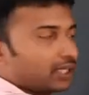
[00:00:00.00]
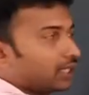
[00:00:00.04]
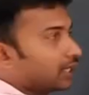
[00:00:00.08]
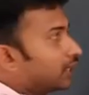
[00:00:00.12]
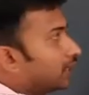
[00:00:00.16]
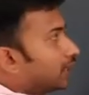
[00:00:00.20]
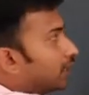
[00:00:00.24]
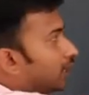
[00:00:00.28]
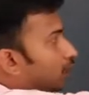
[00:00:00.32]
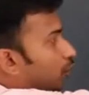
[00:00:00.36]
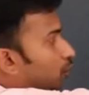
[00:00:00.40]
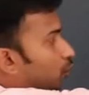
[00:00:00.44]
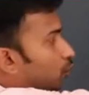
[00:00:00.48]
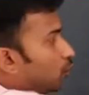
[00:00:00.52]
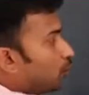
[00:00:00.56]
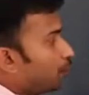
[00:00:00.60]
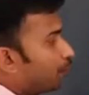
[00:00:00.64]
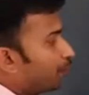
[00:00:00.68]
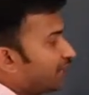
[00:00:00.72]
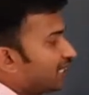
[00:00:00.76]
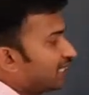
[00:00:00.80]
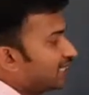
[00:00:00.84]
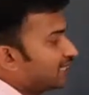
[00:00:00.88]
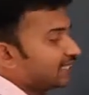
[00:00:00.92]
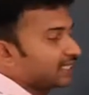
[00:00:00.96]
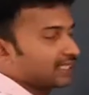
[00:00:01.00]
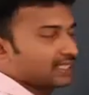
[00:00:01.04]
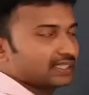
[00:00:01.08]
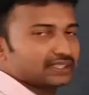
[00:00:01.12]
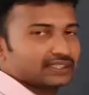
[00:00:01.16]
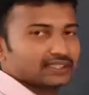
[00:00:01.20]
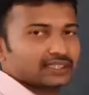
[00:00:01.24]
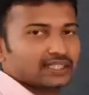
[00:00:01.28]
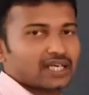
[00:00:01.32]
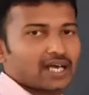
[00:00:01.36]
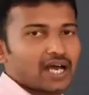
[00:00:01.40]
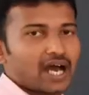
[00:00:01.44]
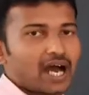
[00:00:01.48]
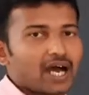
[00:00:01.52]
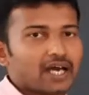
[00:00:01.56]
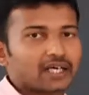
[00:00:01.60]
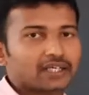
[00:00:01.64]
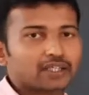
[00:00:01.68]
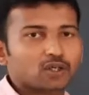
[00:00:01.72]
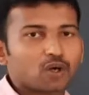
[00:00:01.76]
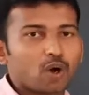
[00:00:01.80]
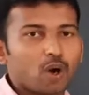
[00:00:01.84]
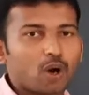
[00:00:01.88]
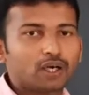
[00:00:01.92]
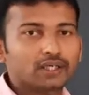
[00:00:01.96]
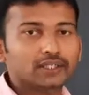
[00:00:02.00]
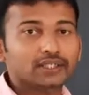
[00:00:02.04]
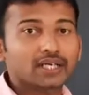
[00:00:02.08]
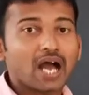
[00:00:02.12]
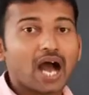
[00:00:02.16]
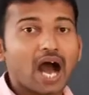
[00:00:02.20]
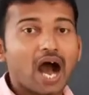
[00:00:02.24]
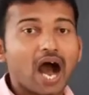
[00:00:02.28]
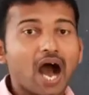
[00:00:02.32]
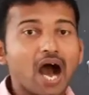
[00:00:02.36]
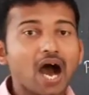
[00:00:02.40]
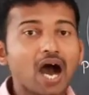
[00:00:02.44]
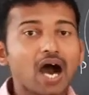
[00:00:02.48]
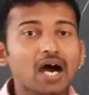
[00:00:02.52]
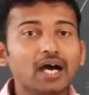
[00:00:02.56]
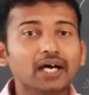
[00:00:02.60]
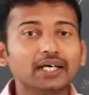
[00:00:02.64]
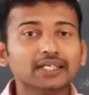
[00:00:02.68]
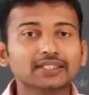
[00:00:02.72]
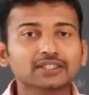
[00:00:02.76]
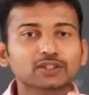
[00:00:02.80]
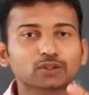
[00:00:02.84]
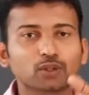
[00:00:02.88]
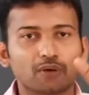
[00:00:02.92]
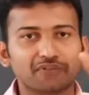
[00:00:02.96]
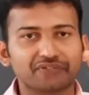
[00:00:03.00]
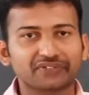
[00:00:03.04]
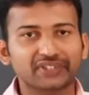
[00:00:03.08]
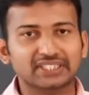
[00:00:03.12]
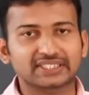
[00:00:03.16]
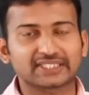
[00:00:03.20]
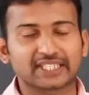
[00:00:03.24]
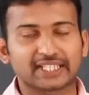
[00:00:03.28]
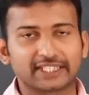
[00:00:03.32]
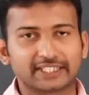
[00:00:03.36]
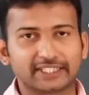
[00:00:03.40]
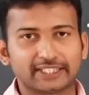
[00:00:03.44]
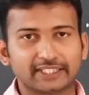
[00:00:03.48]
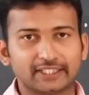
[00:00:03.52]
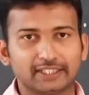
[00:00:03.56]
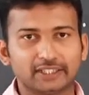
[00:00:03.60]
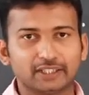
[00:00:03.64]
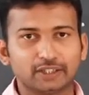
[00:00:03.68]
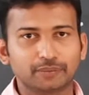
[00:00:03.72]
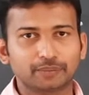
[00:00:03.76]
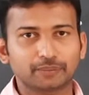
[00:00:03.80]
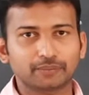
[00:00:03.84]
the 2 pieces are called arcs of the circle.